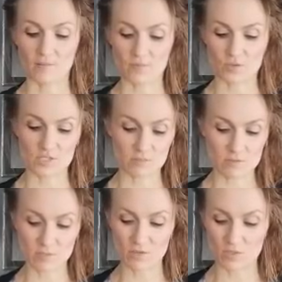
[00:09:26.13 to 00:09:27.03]
Those seem to
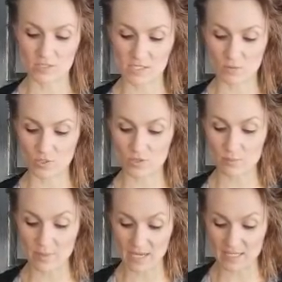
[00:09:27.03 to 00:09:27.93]
be the ones that work the
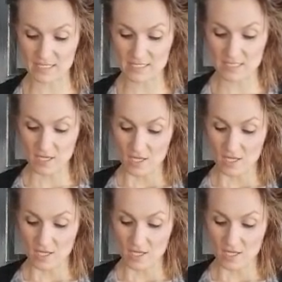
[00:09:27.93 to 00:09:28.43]
best.